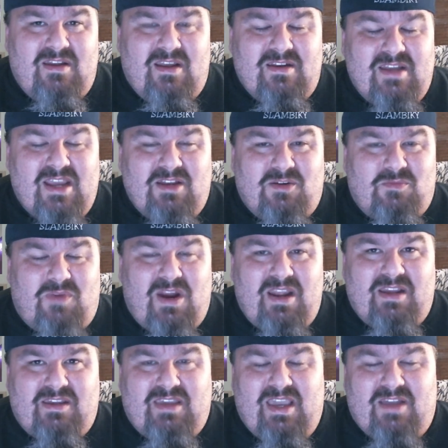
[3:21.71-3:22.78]
and Daniel
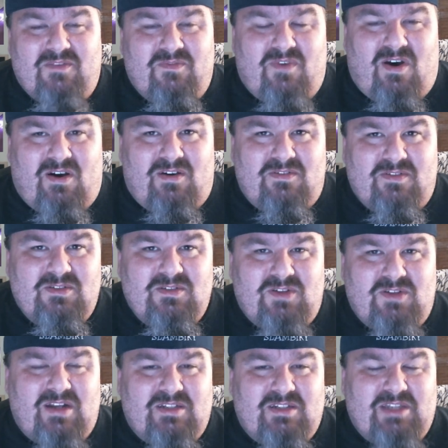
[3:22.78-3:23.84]
Bryan get involved,
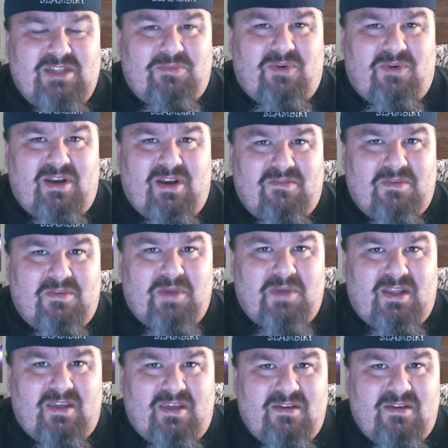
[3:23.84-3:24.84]
trying to separate everybody.